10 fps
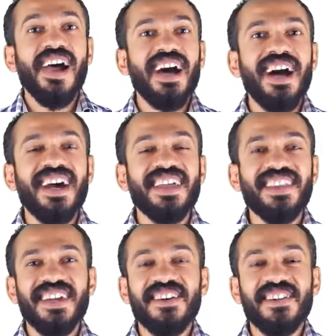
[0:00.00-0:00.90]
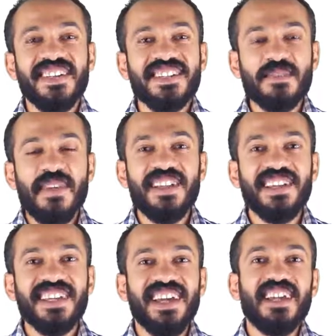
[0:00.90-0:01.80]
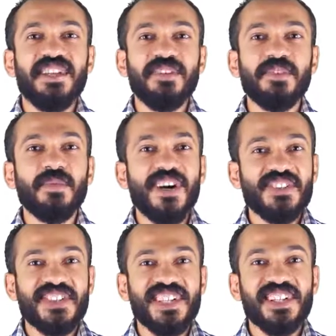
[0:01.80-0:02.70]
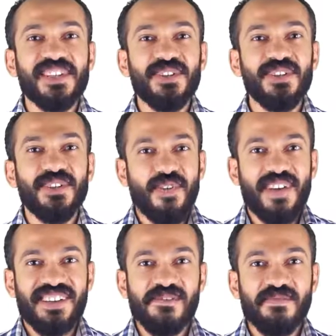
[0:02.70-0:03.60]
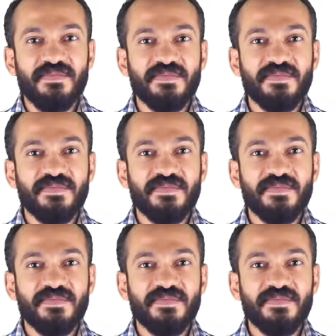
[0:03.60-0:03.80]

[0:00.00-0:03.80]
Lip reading: Hi there, this is Malik and you're watching Learnova.